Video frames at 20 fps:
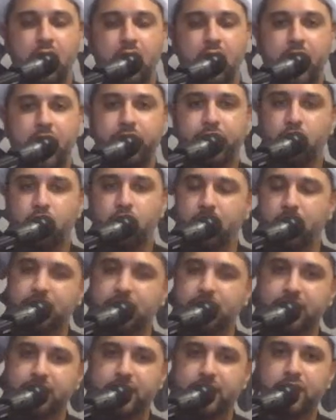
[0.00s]
It
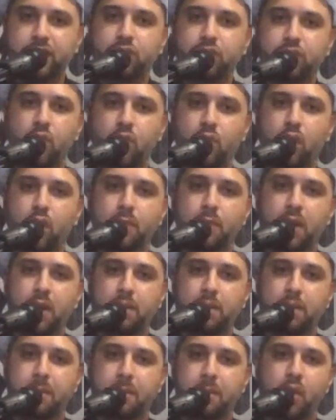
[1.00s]
wasn't any
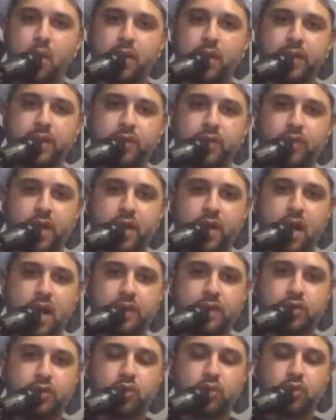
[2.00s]
normal book in
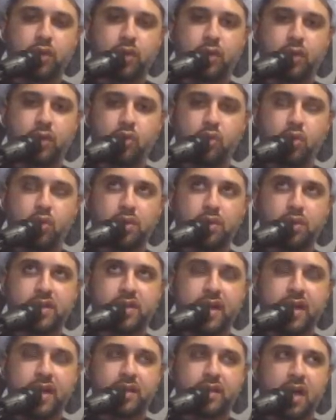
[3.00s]
regards to the
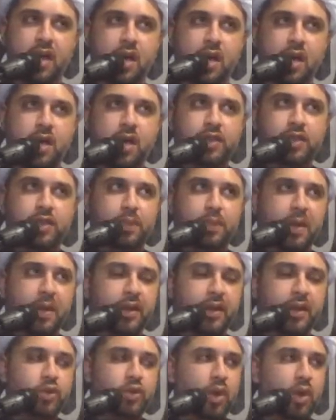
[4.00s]
rules and the
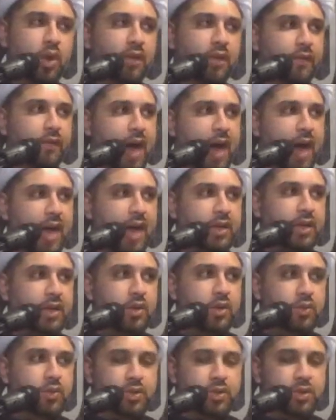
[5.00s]
spiritual
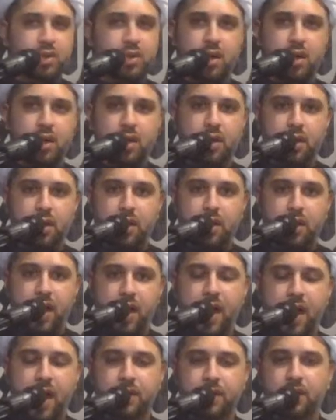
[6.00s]
values
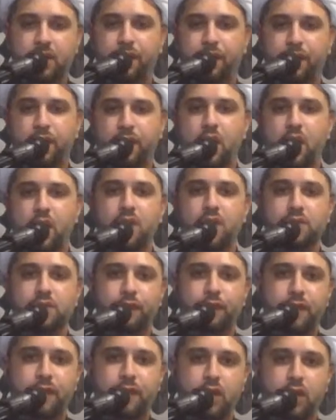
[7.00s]
and the
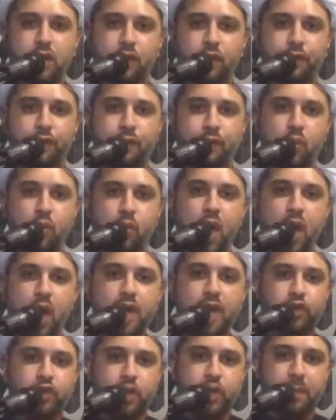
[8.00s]
philosophy of
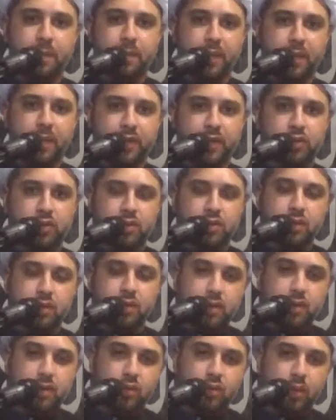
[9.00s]
worship. It was
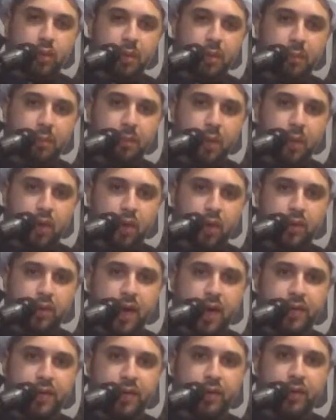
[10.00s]
not a normal book,
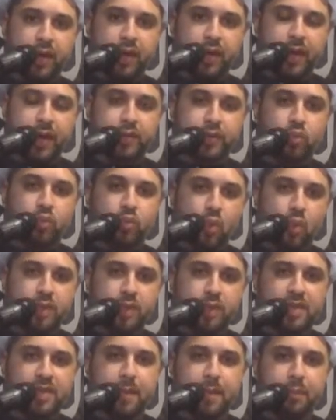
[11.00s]
rather it
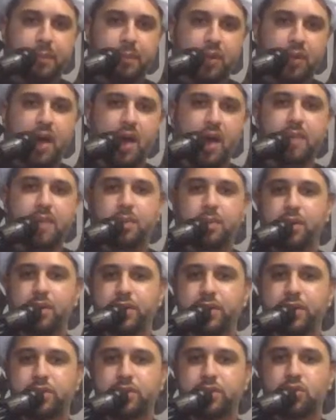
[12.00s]
was a
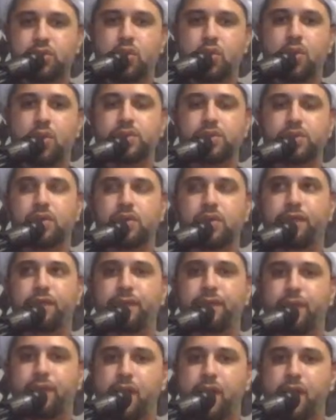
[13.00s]
primary source of
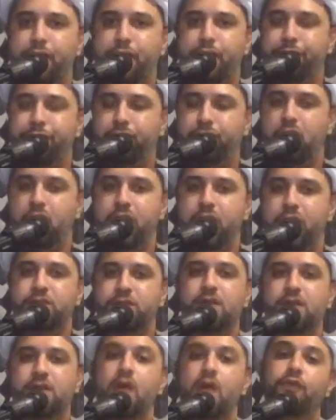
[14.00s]

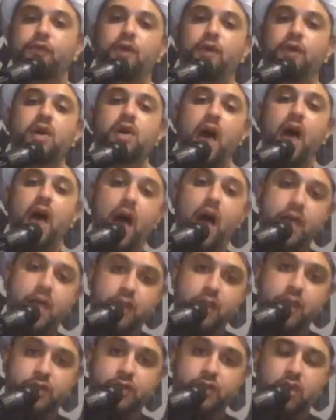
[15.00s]
reference for
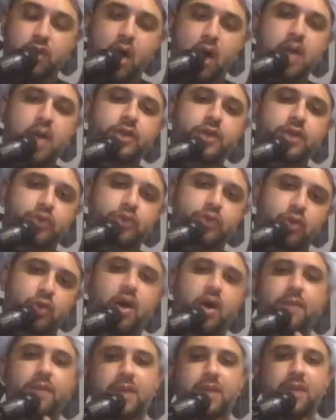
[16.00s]
other scholars to
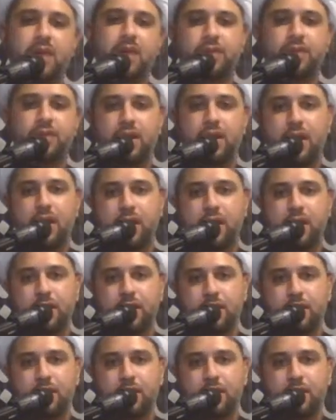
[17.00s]
come down the line.